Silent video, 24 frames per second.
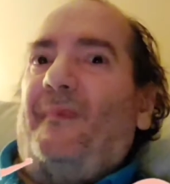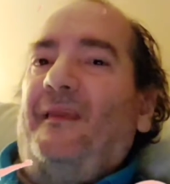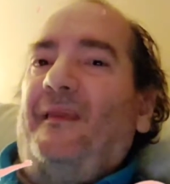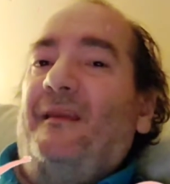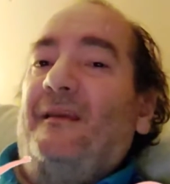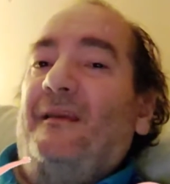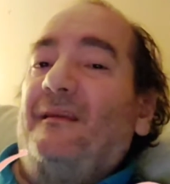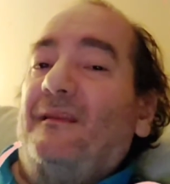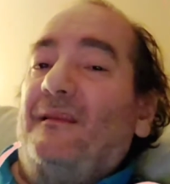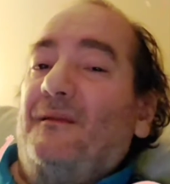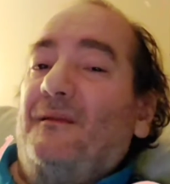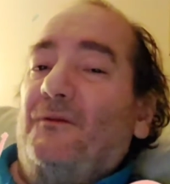
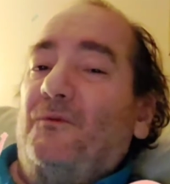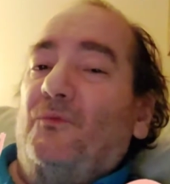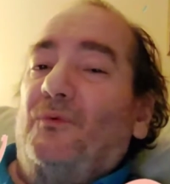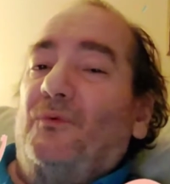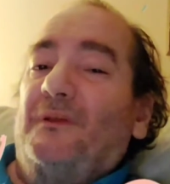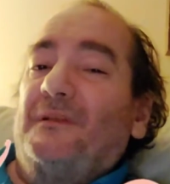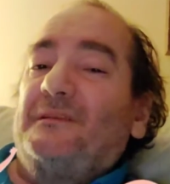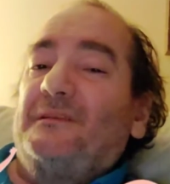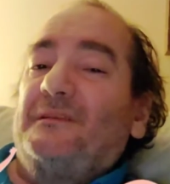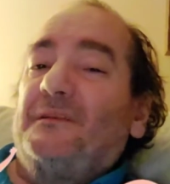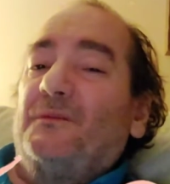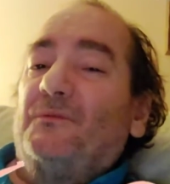Hitler
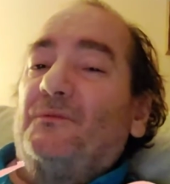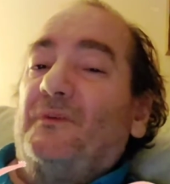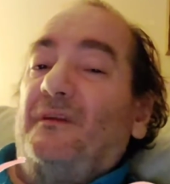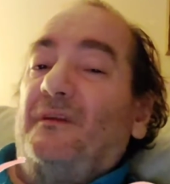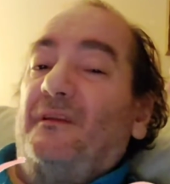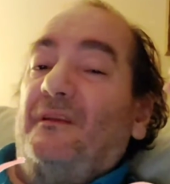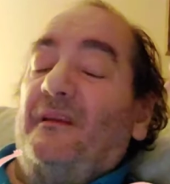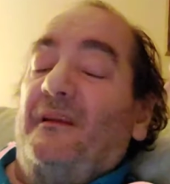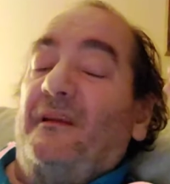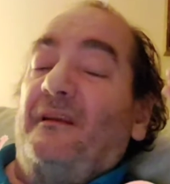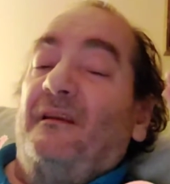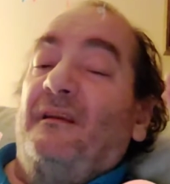wasn't
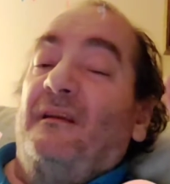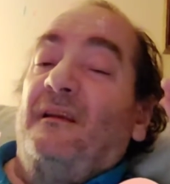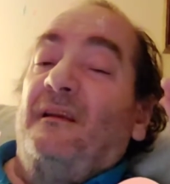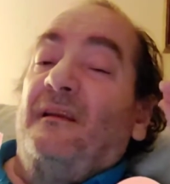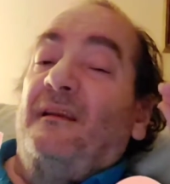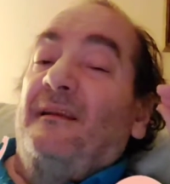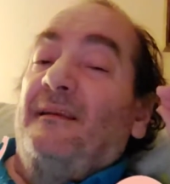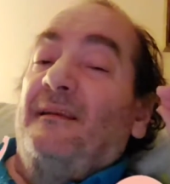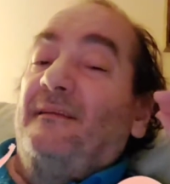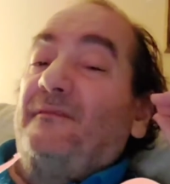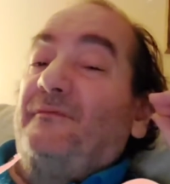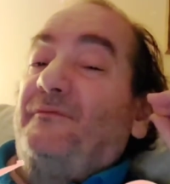really
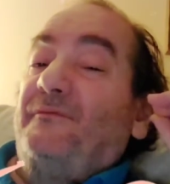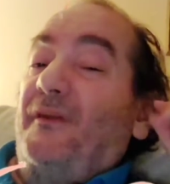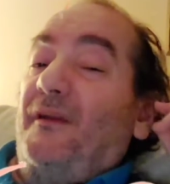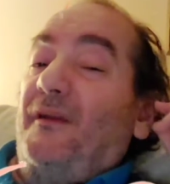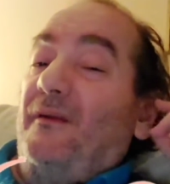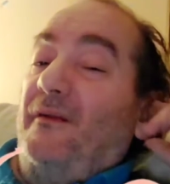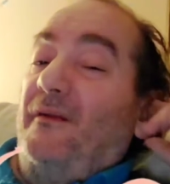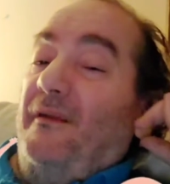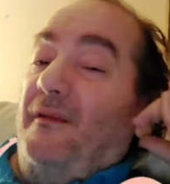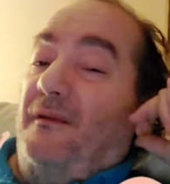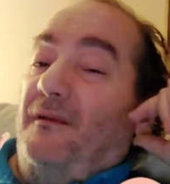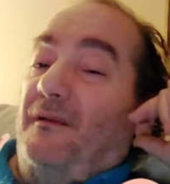
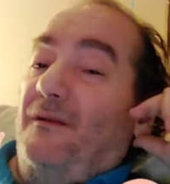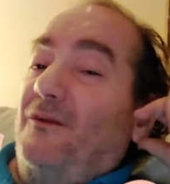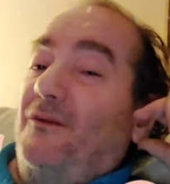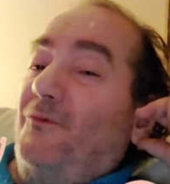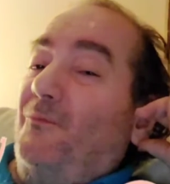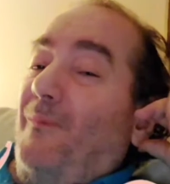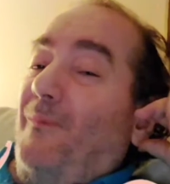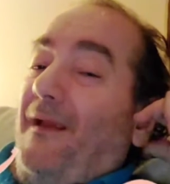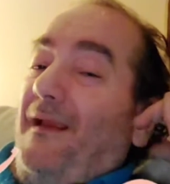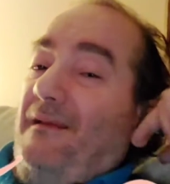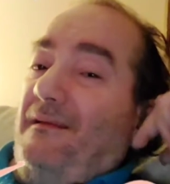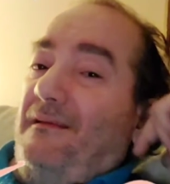very
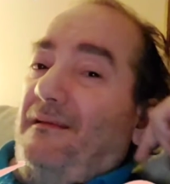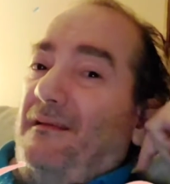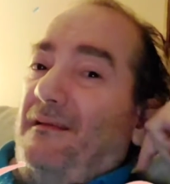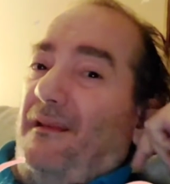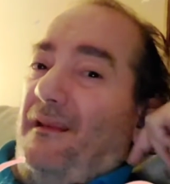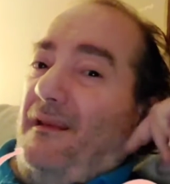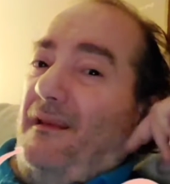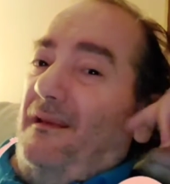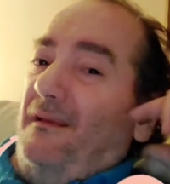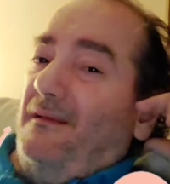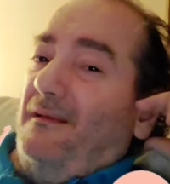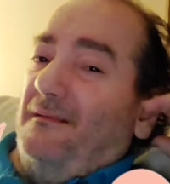good
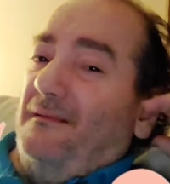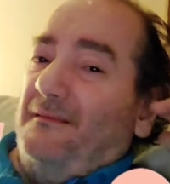mentally.